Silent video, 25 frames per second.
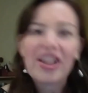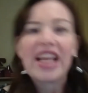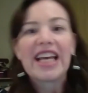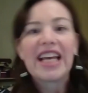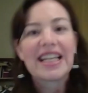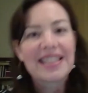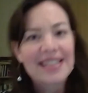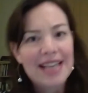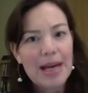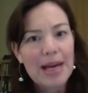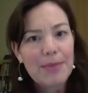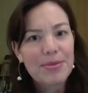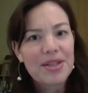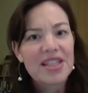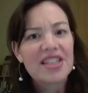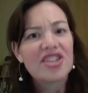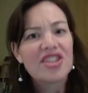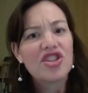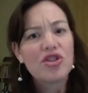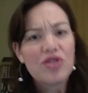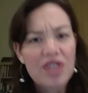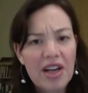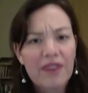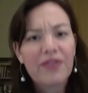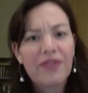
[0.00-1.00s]
except you
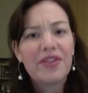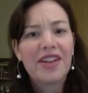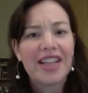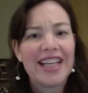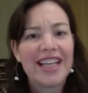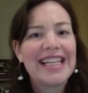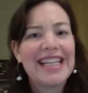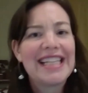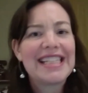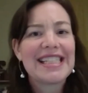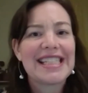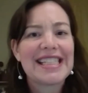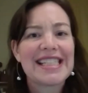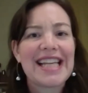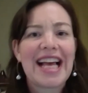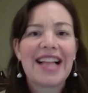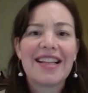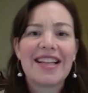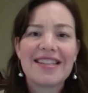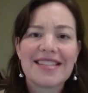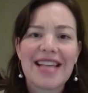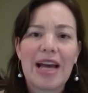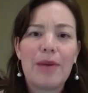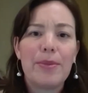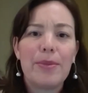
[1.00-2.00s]
definitely need to tell
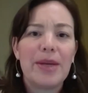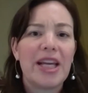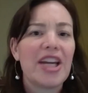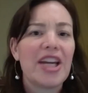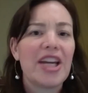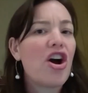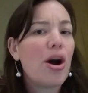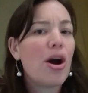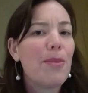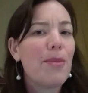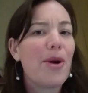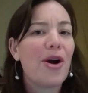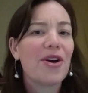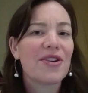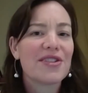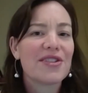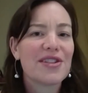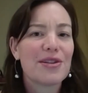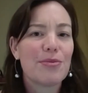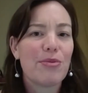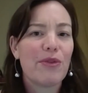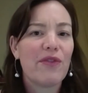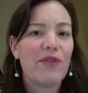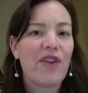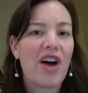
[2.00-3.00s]
us how many car parks to
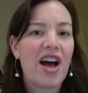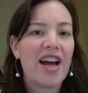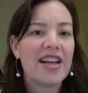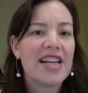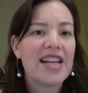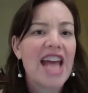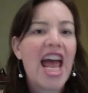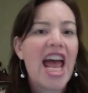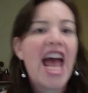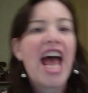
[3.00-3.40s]
provide,